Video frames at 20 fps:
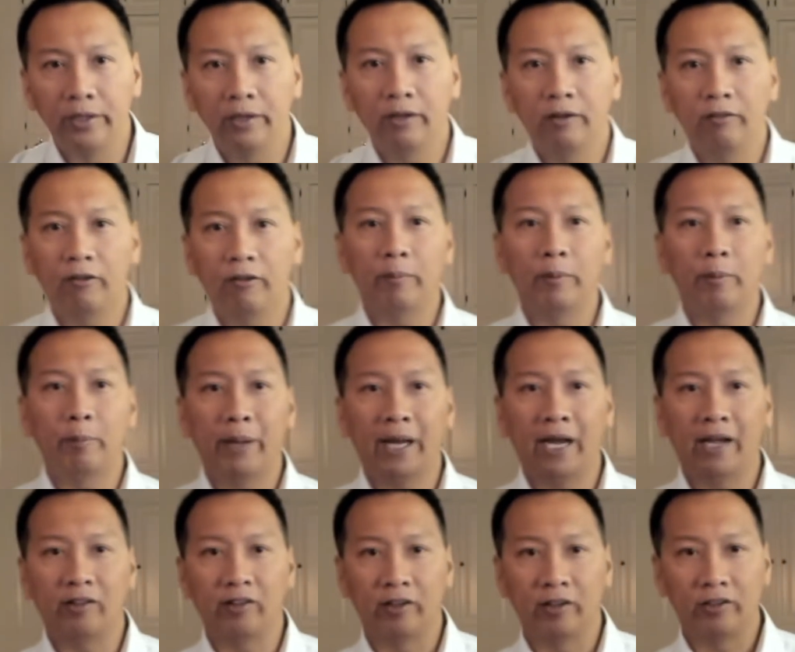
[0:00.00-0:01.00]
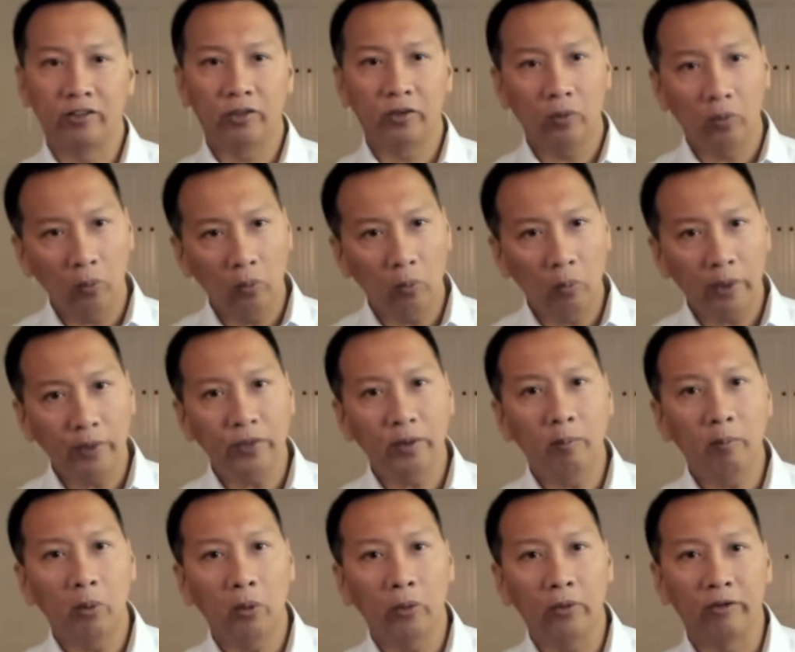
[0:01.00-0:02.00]
from the passage what the
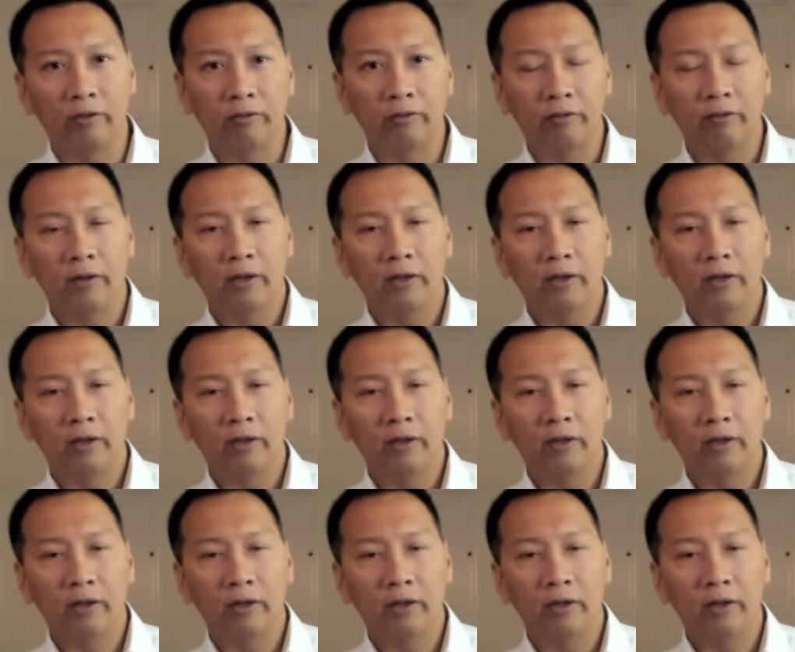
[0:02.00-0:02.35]
motive